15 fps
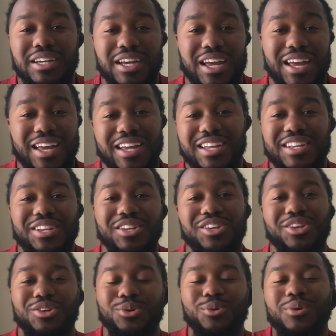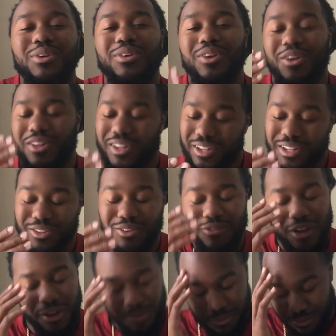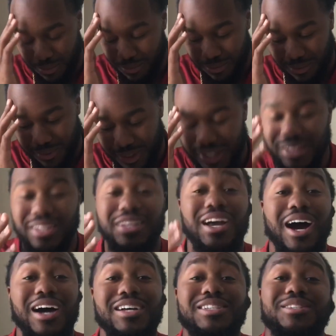guys, those of you that played football,